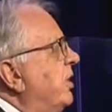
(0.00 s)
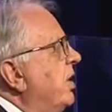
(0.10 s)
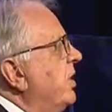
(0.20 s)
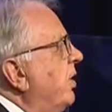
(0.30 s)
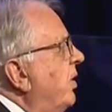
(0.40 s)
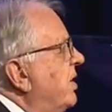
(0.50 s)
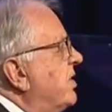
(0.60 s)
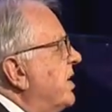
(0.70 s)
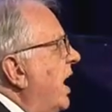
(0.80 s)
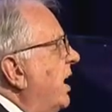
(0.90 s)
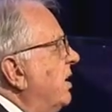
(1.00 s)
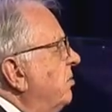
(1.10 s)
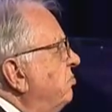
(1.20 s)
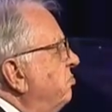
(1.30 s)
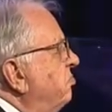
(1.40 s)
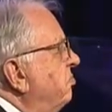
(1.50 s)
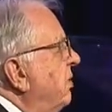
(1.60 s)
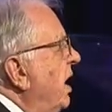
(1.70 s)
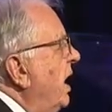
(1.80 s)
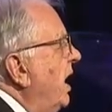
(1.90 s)
foot on the Lord's side.
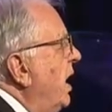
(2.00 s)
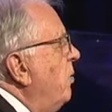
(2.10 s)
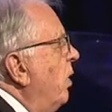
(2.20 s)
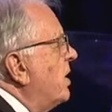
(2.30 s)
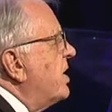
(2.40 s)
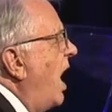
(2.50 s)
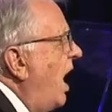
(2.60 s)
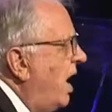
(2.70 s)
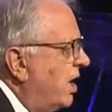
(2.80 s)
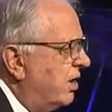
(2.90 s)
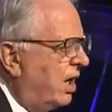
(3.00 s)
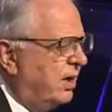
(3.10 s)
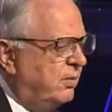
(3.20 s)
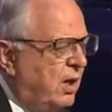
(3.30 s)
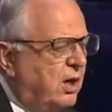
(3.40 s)
He works hard on,